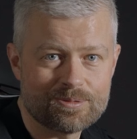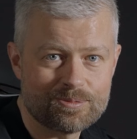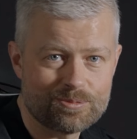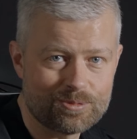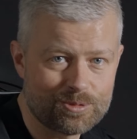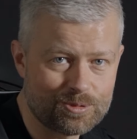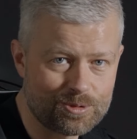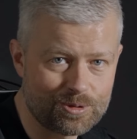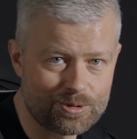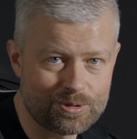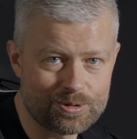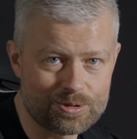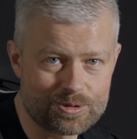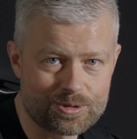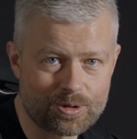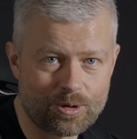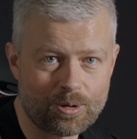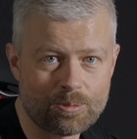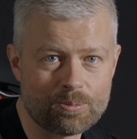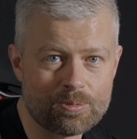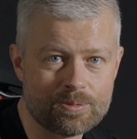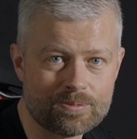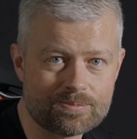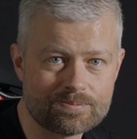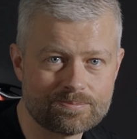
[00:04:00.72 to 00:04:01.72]
will do the
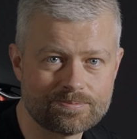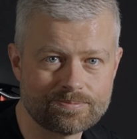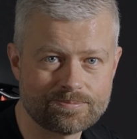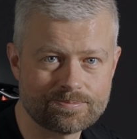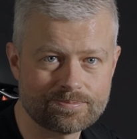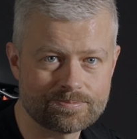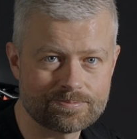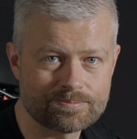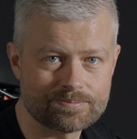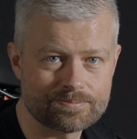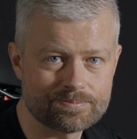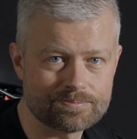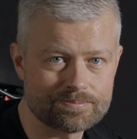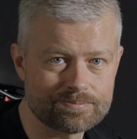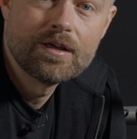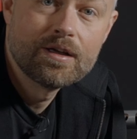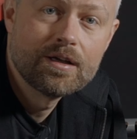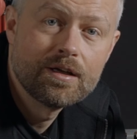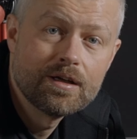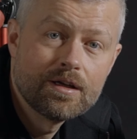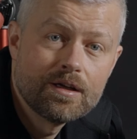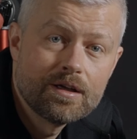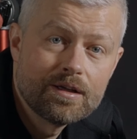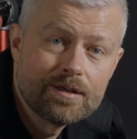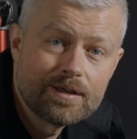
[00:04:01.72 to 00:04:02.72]
job.
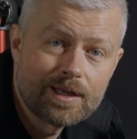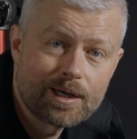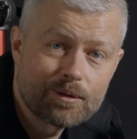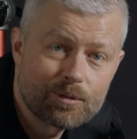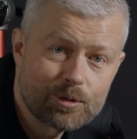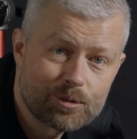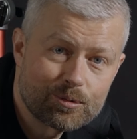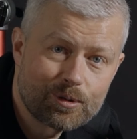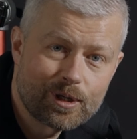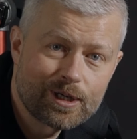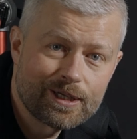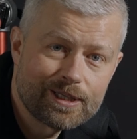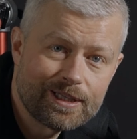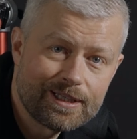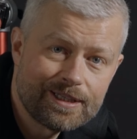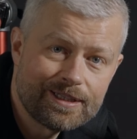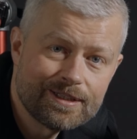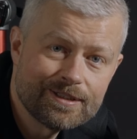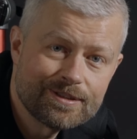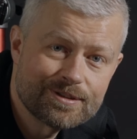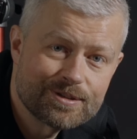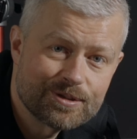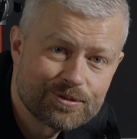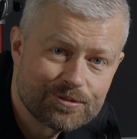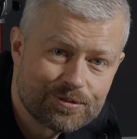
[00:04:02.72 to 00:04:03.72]
Now we're
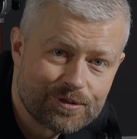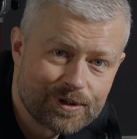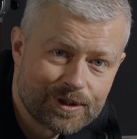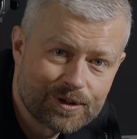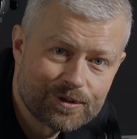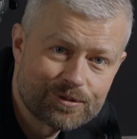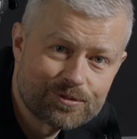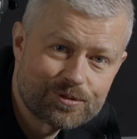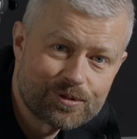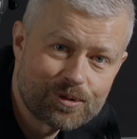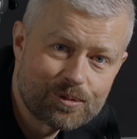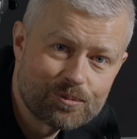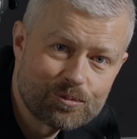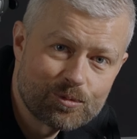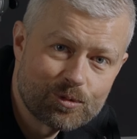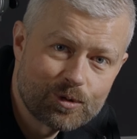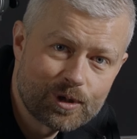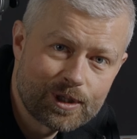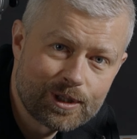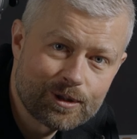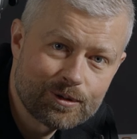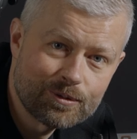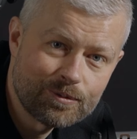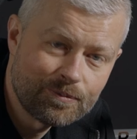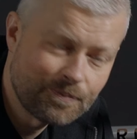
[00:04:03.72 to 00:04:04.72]
ready to fit the front
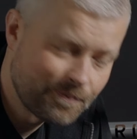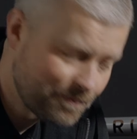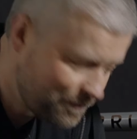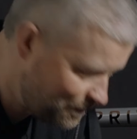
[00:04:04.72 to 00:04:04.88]
wheel.